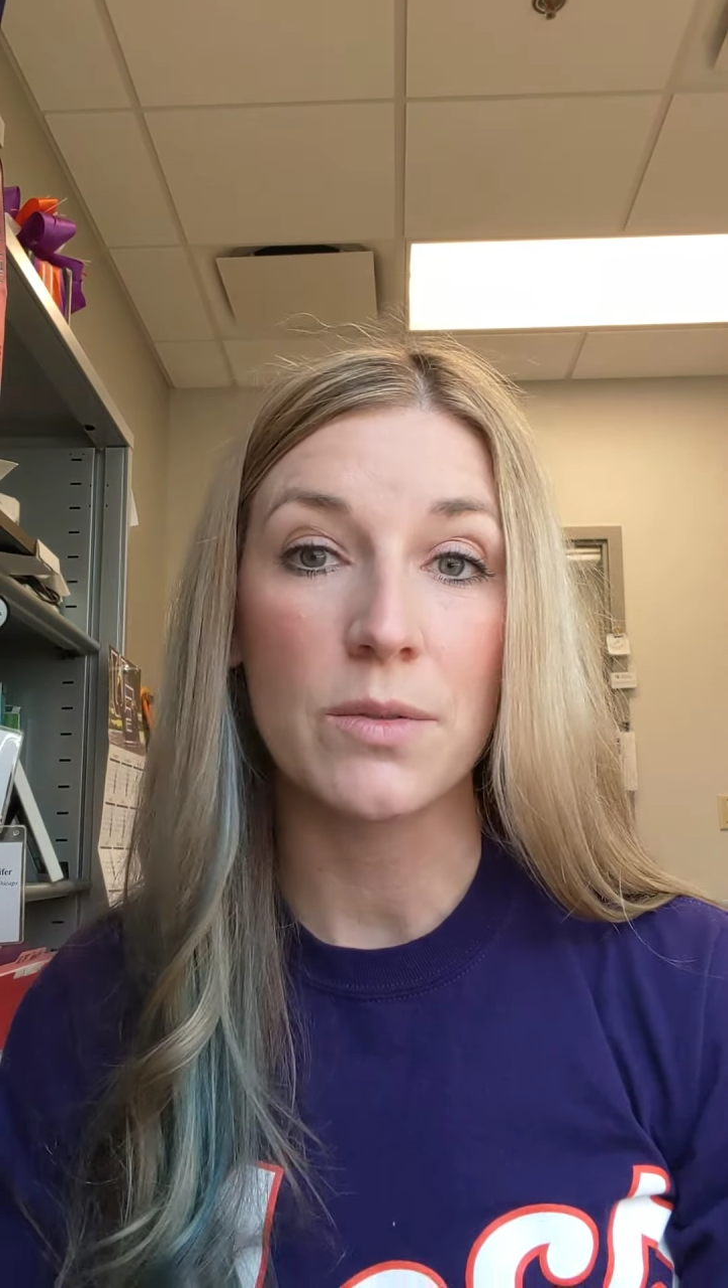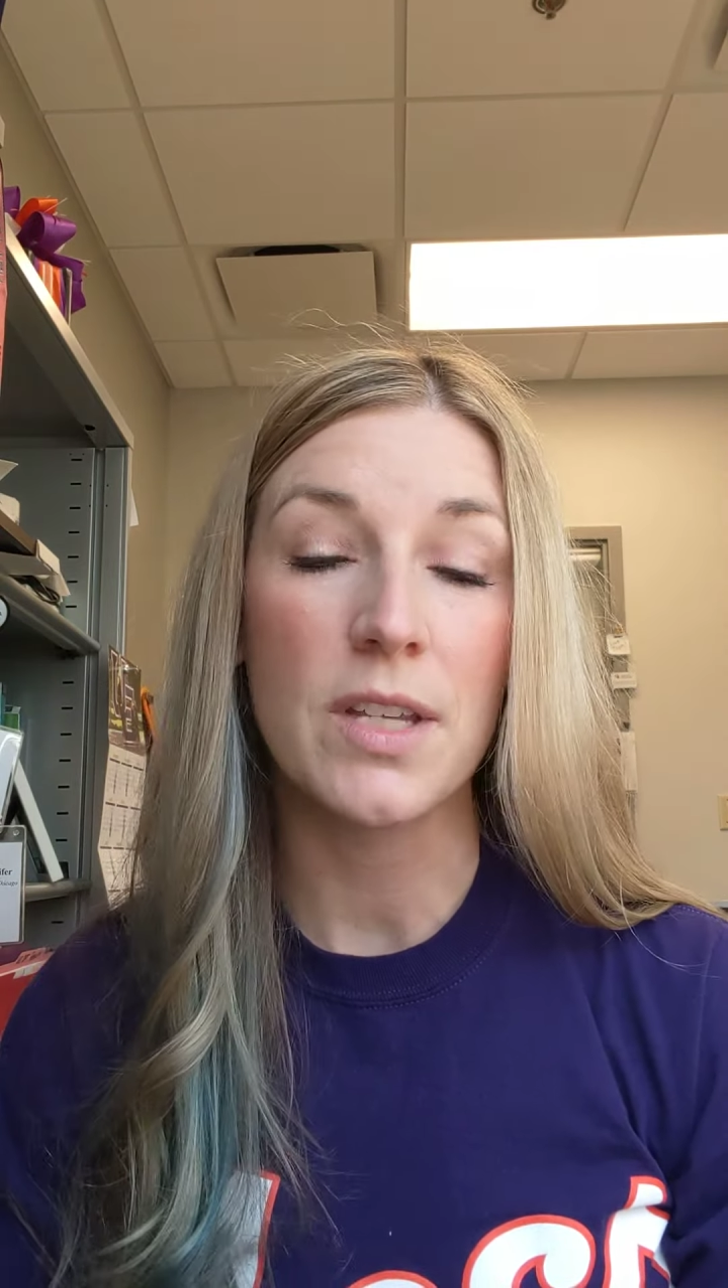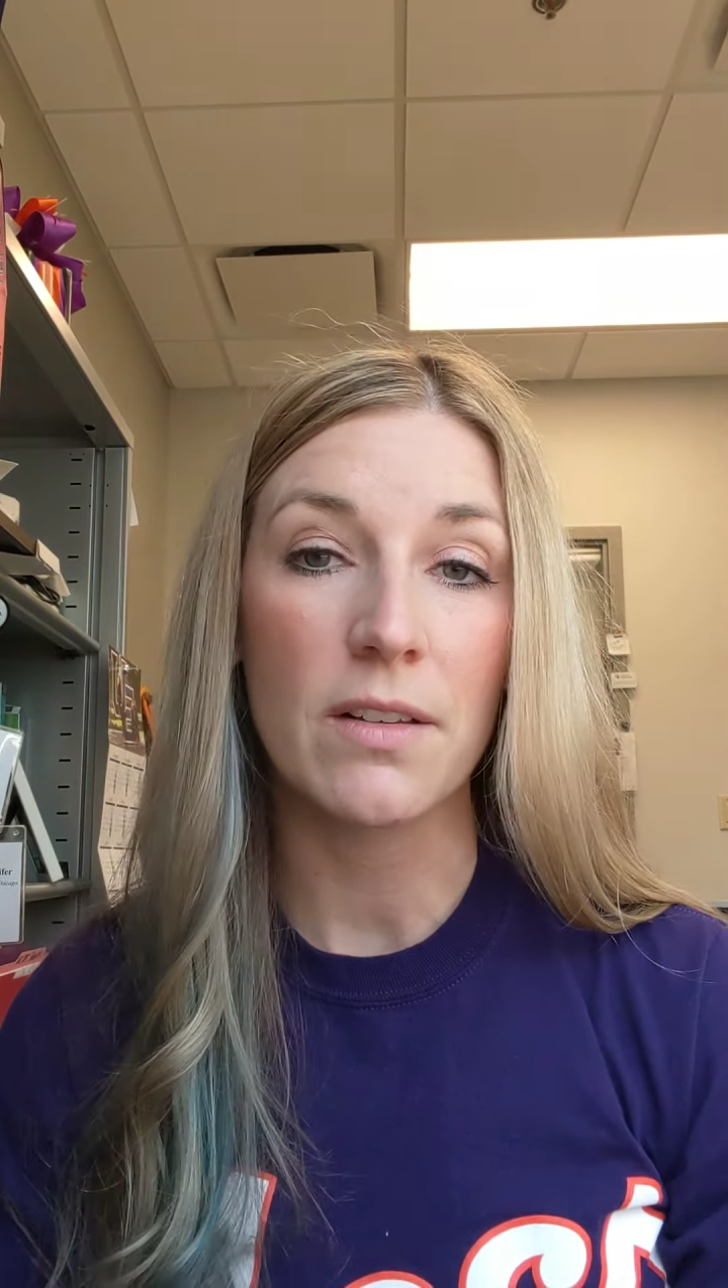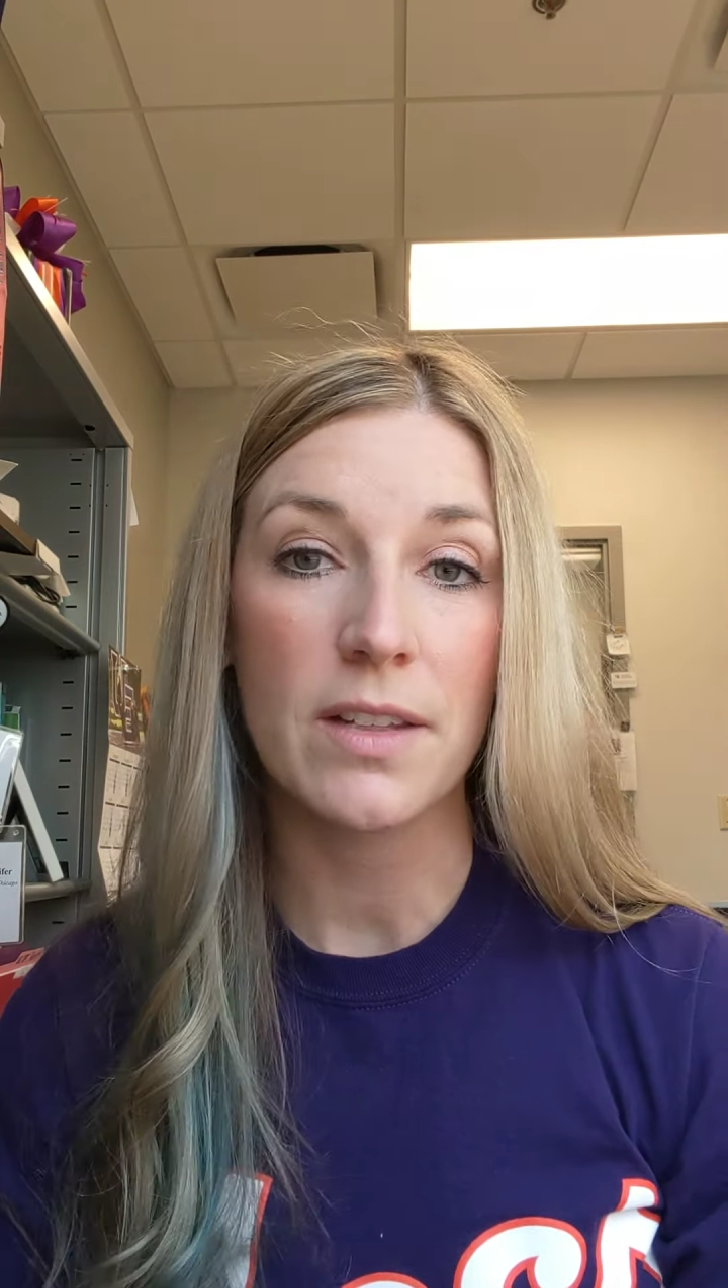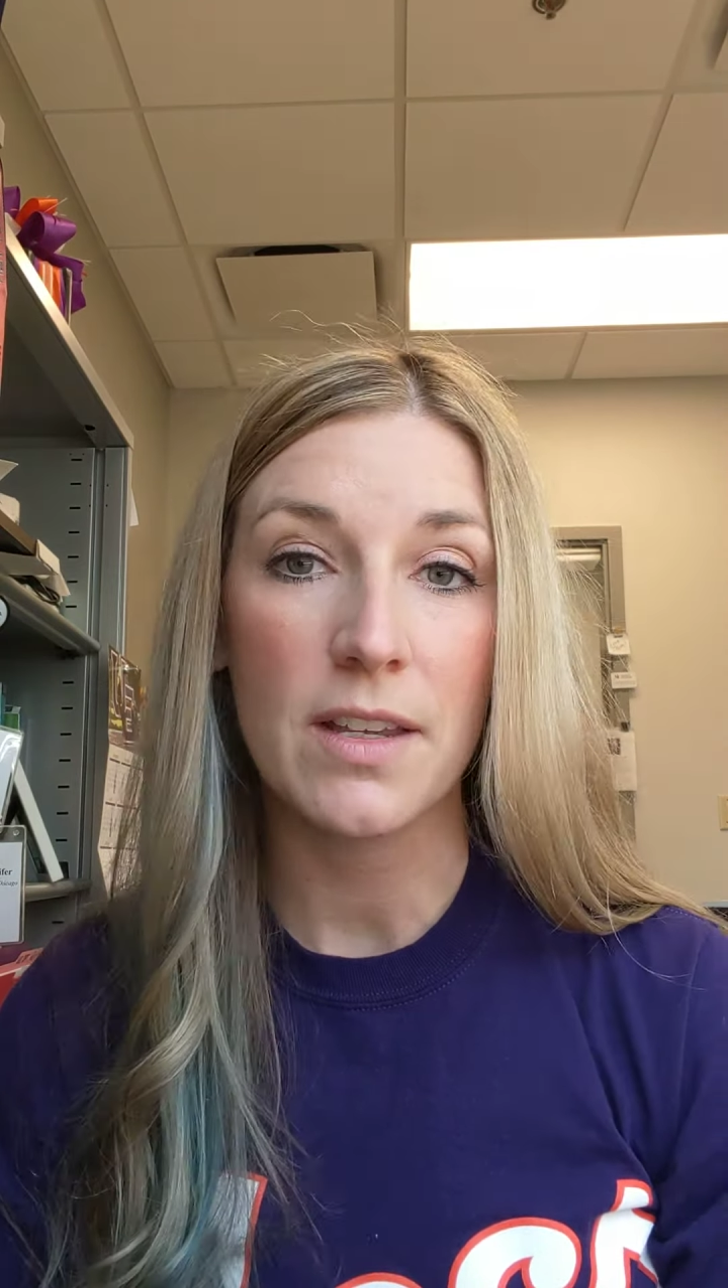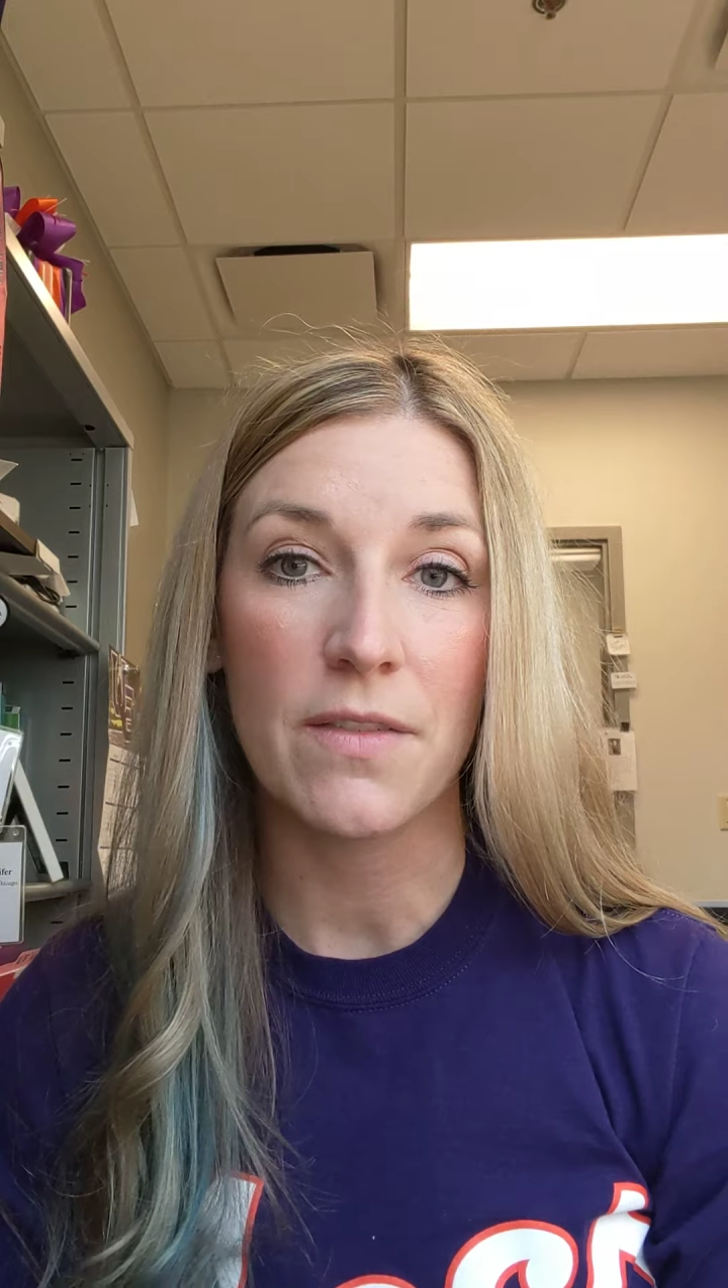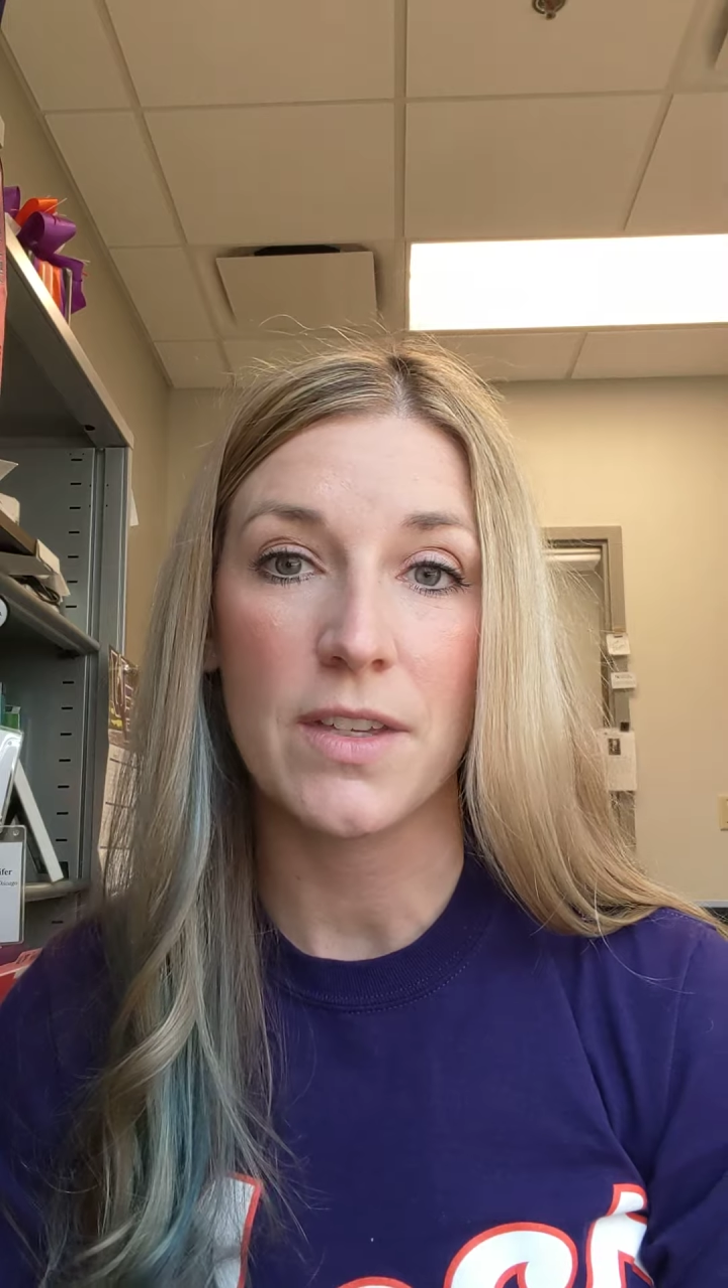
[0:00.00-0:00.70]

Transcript: utility